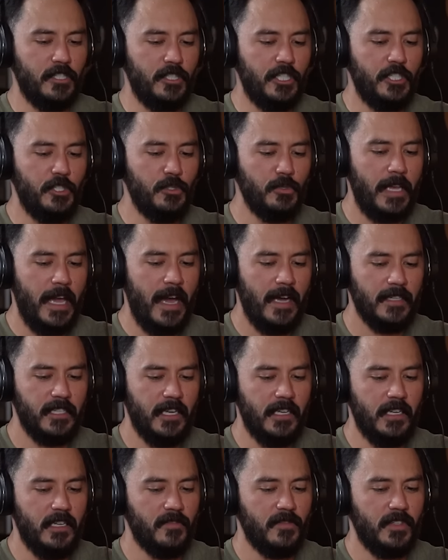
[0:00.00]
Did you catch
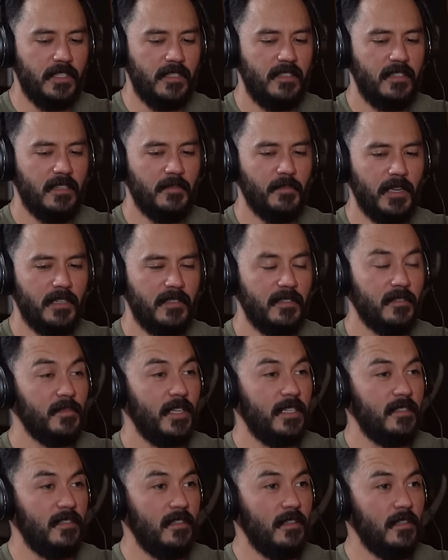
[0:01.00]
any of the symbolism
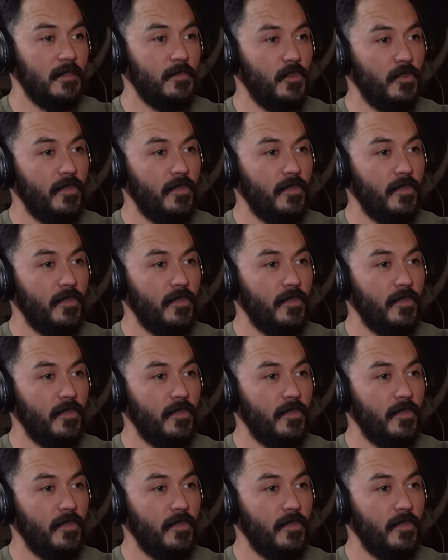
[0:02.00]
that's in the